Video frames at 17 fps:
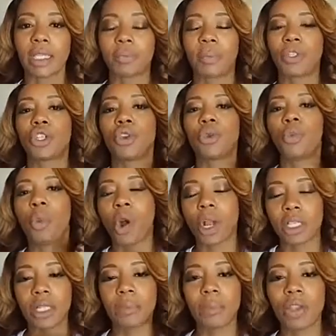But you want
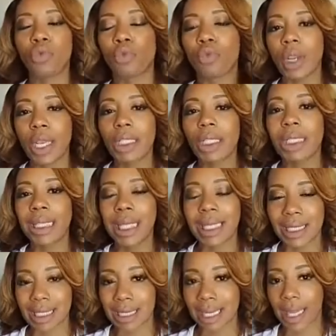to be
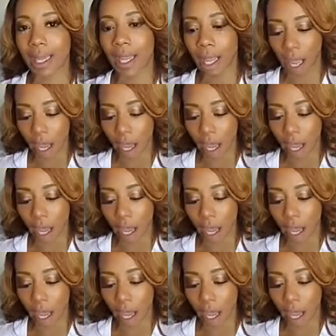realistic